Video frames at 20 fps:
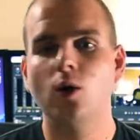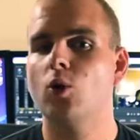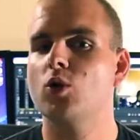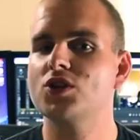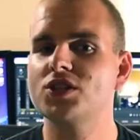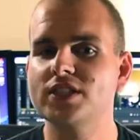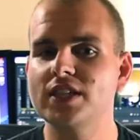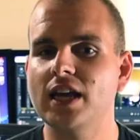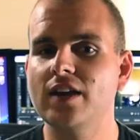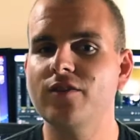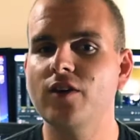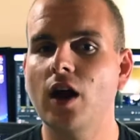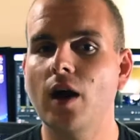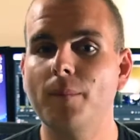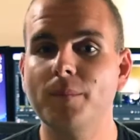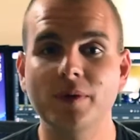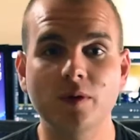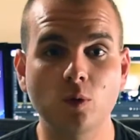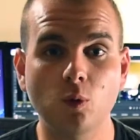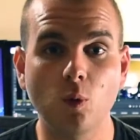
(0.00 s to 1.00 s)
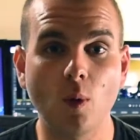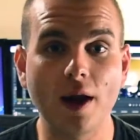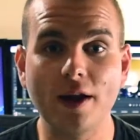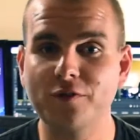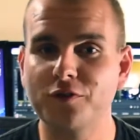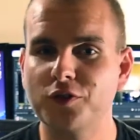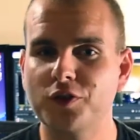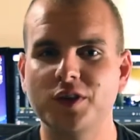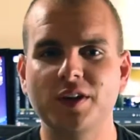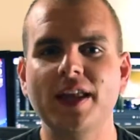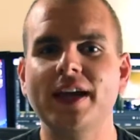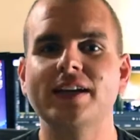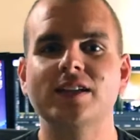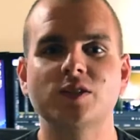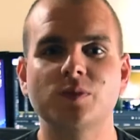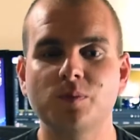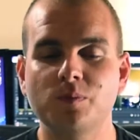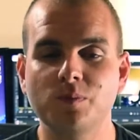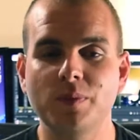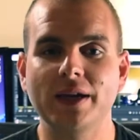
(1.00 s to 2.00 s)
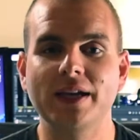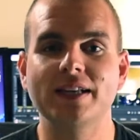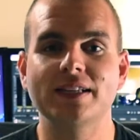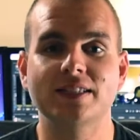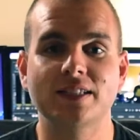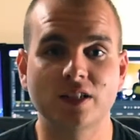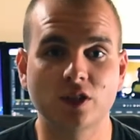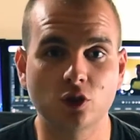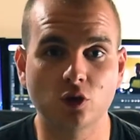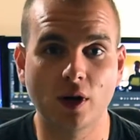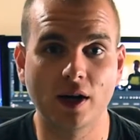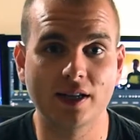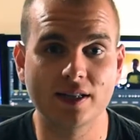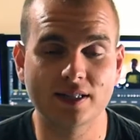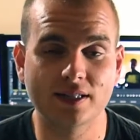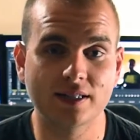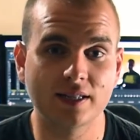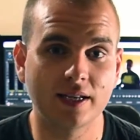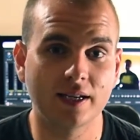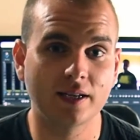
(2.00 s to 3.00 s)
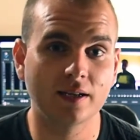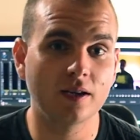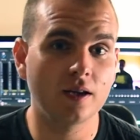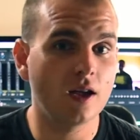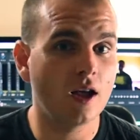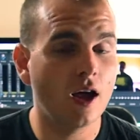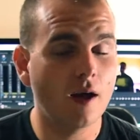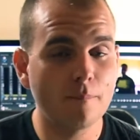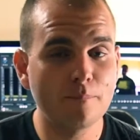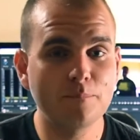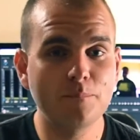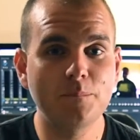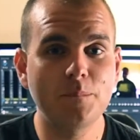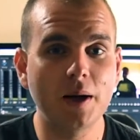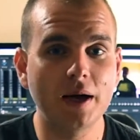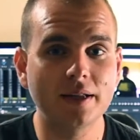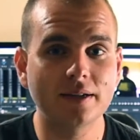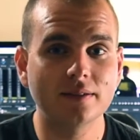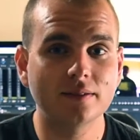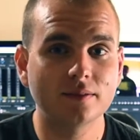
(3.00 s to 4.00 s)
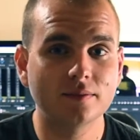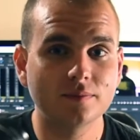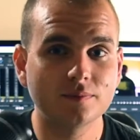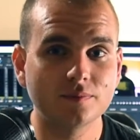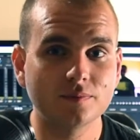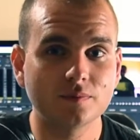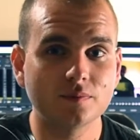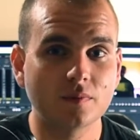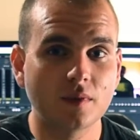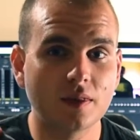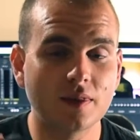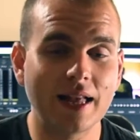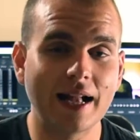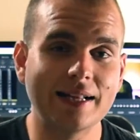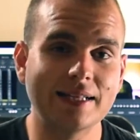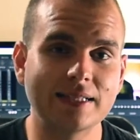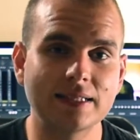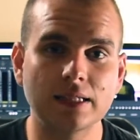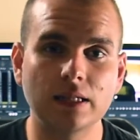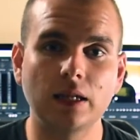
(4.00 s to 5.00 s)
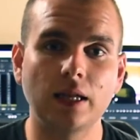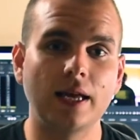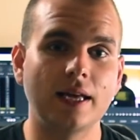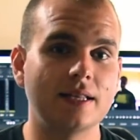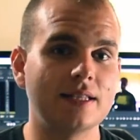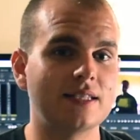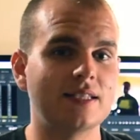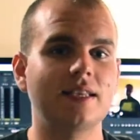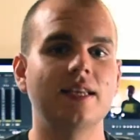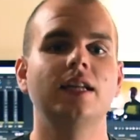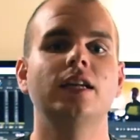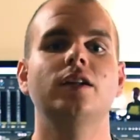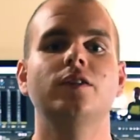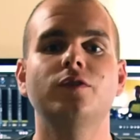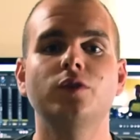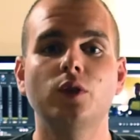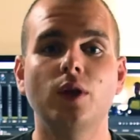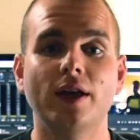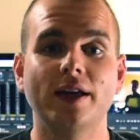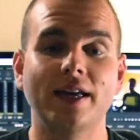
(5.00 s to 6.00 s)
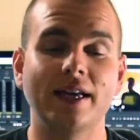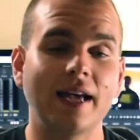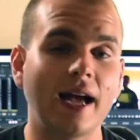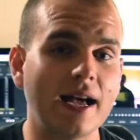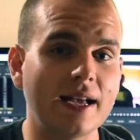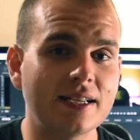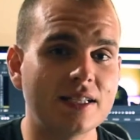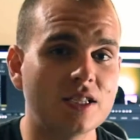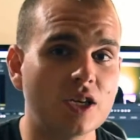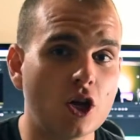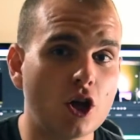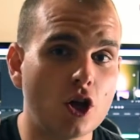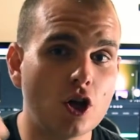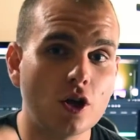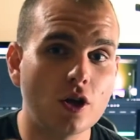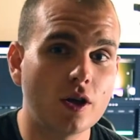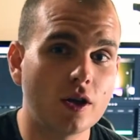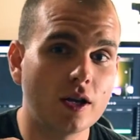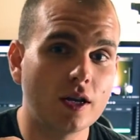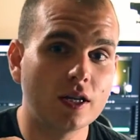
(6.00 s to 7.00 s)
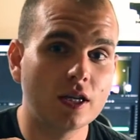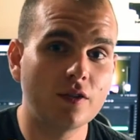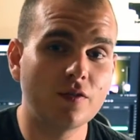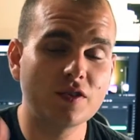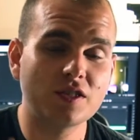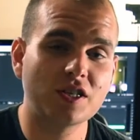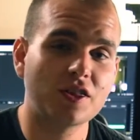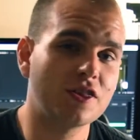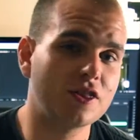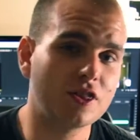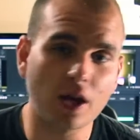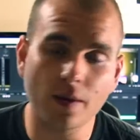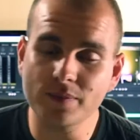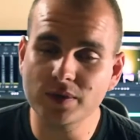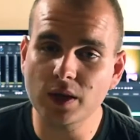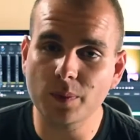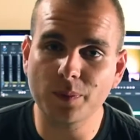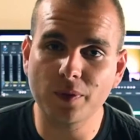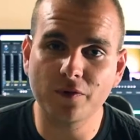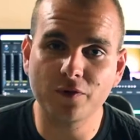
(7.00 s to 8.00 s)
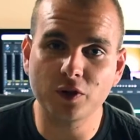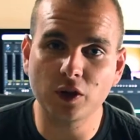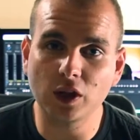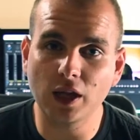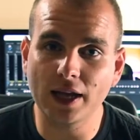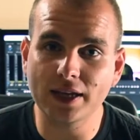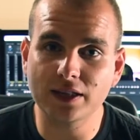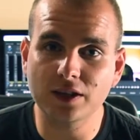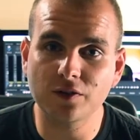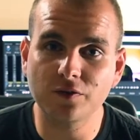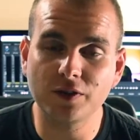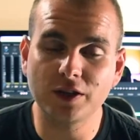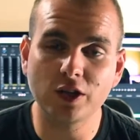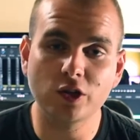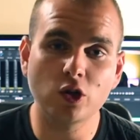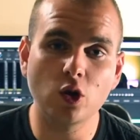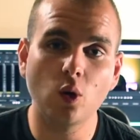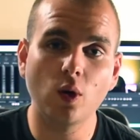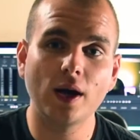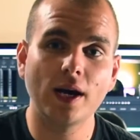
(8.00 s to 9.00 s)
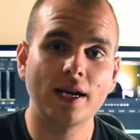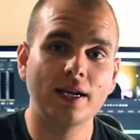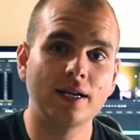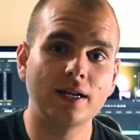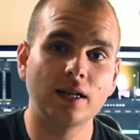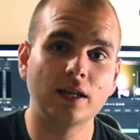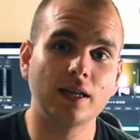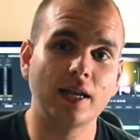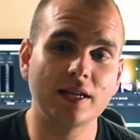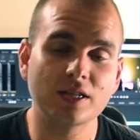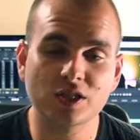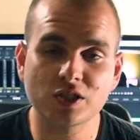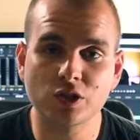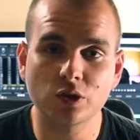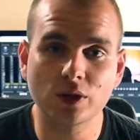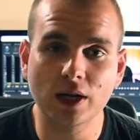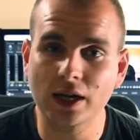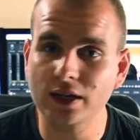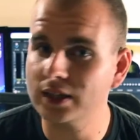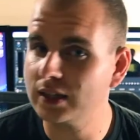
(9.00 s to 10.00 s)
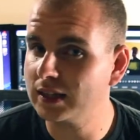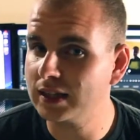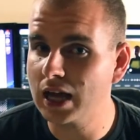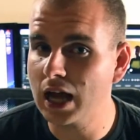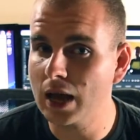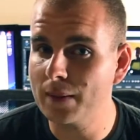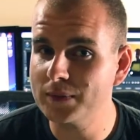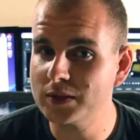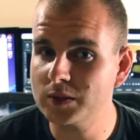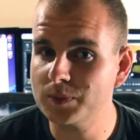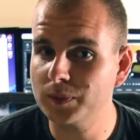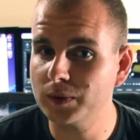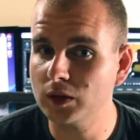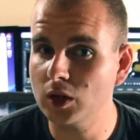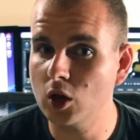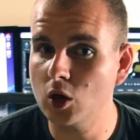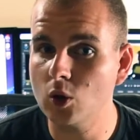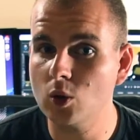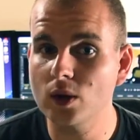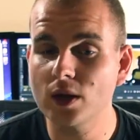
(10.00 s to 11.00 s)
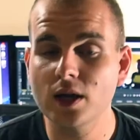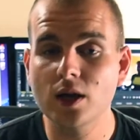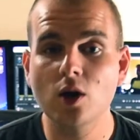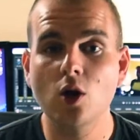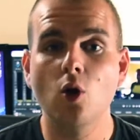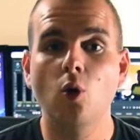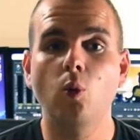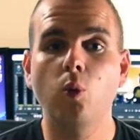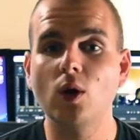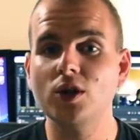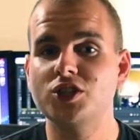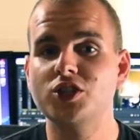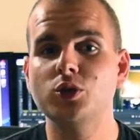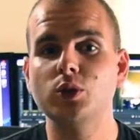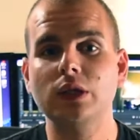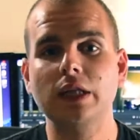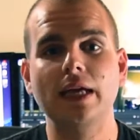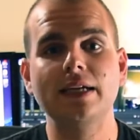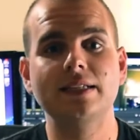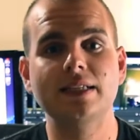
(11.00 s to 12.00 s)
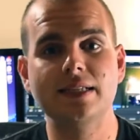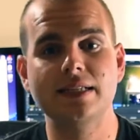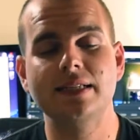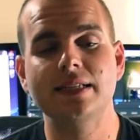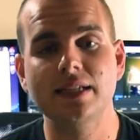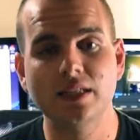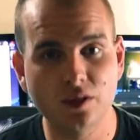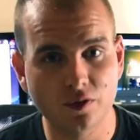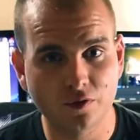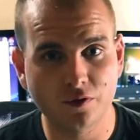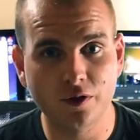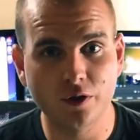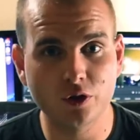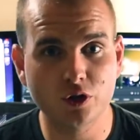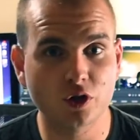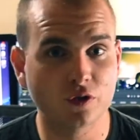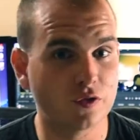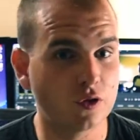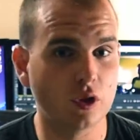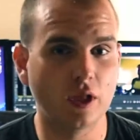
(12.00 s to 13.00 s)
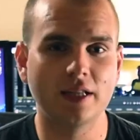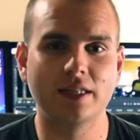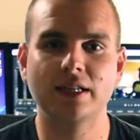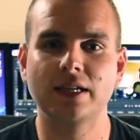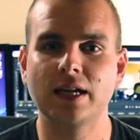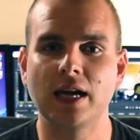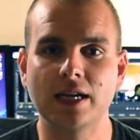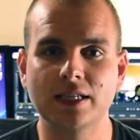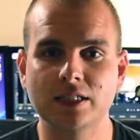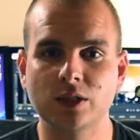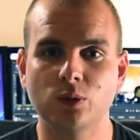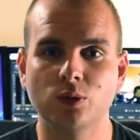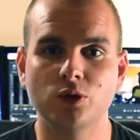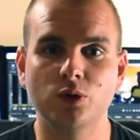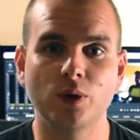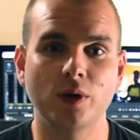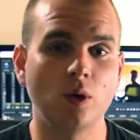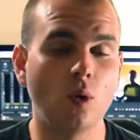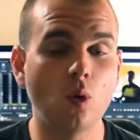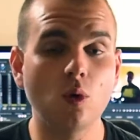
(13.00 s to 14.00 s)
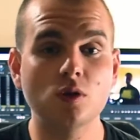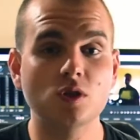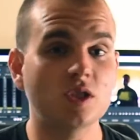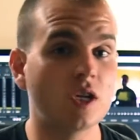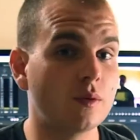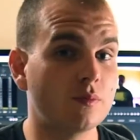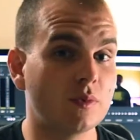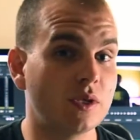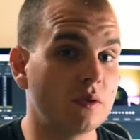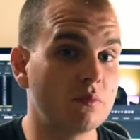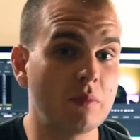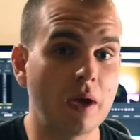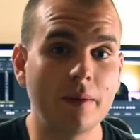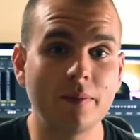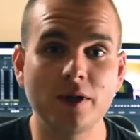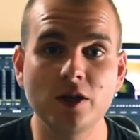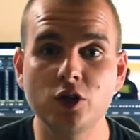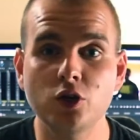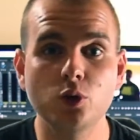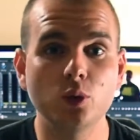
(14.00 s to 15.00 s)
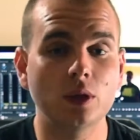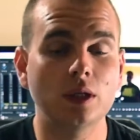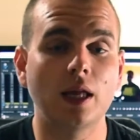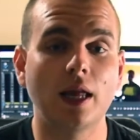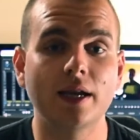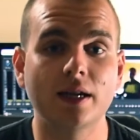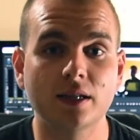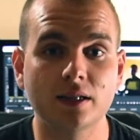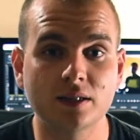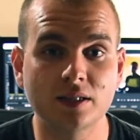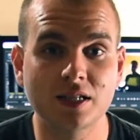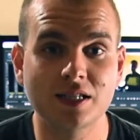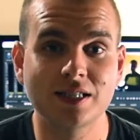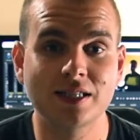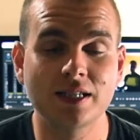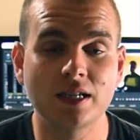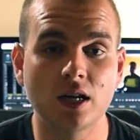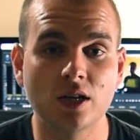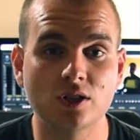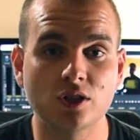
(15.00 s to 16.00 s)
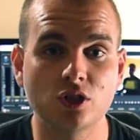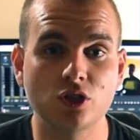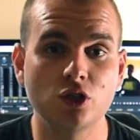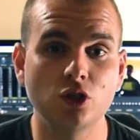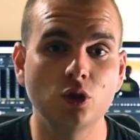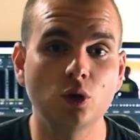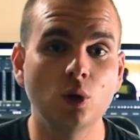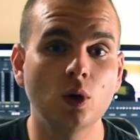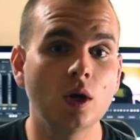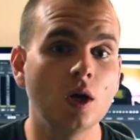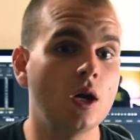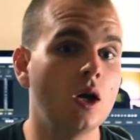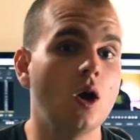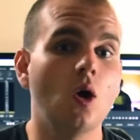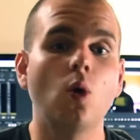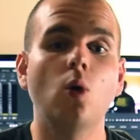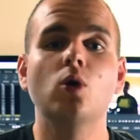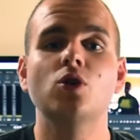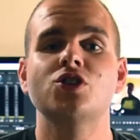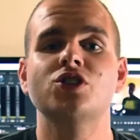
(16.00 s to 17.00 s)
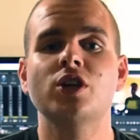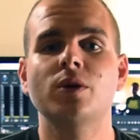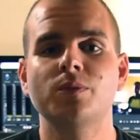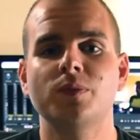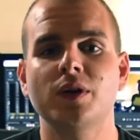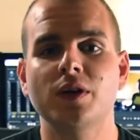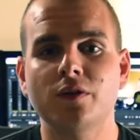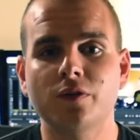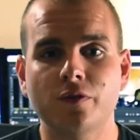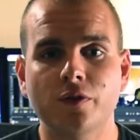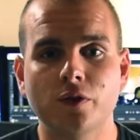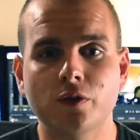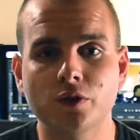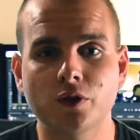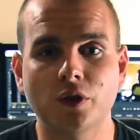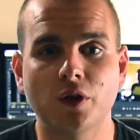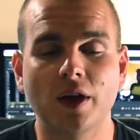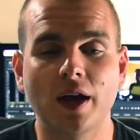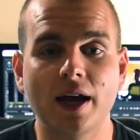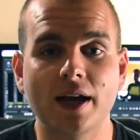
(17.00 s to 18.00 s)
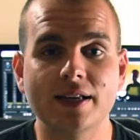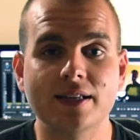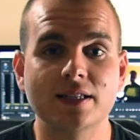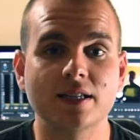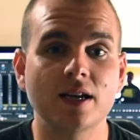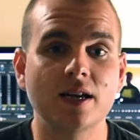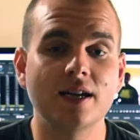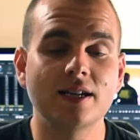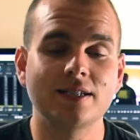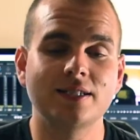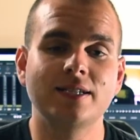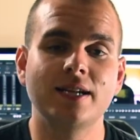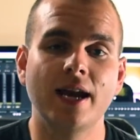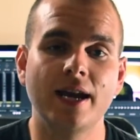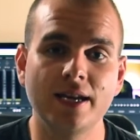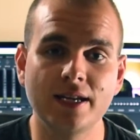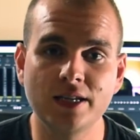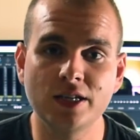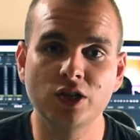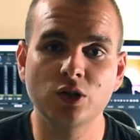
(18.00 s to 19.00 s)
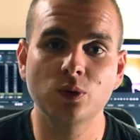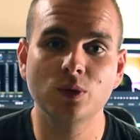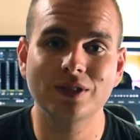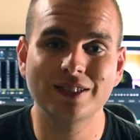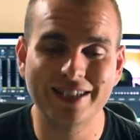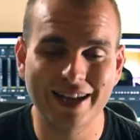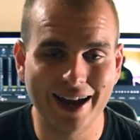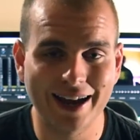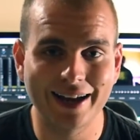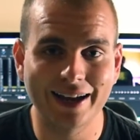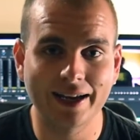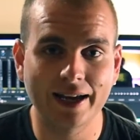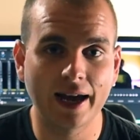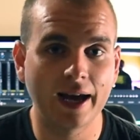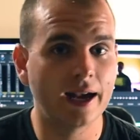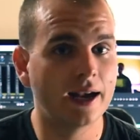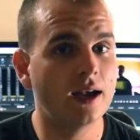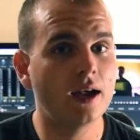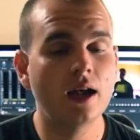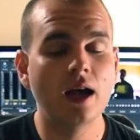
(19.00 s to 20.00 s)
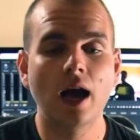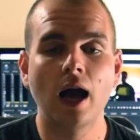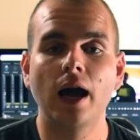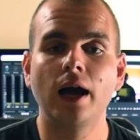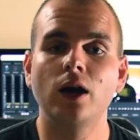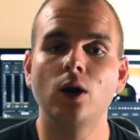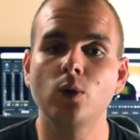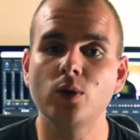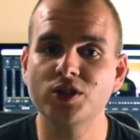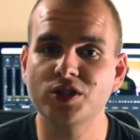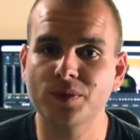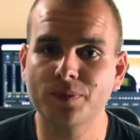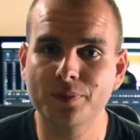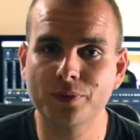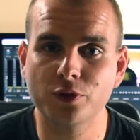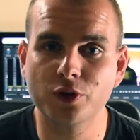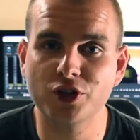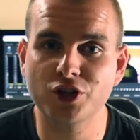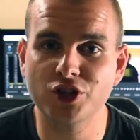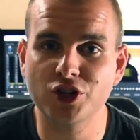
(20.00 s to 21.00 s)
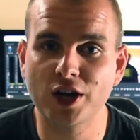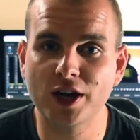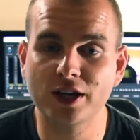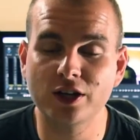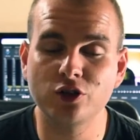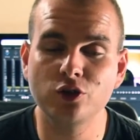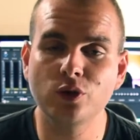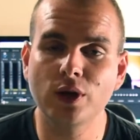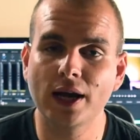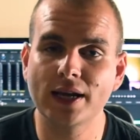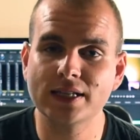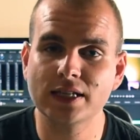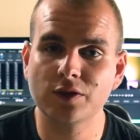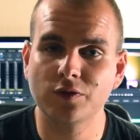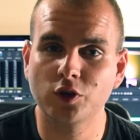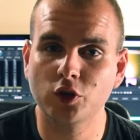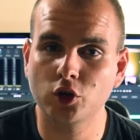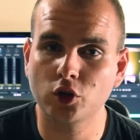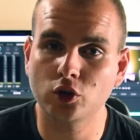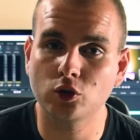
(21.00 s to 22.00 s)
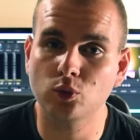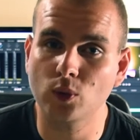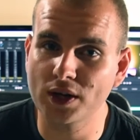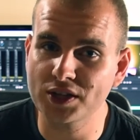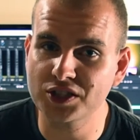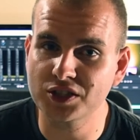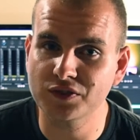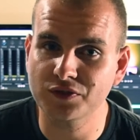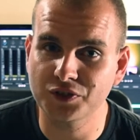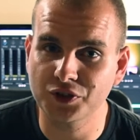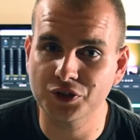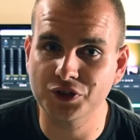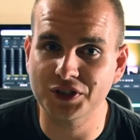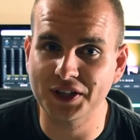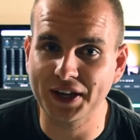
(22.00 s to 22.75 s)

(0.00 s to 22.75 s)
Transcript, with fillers: or save up and wait for the next biggest and greatest thing. But that's the lens. Get it if you like it. Guys, give us a thumbs up if you like the video. Go ahead and let us know down in the comments below what you'd like to see in the future, if you like the content we're doing, or something maybe you would like to see us do, or something further, guys. Tay here with TayandKay. I always appreciate it, and you guys have a good rest of your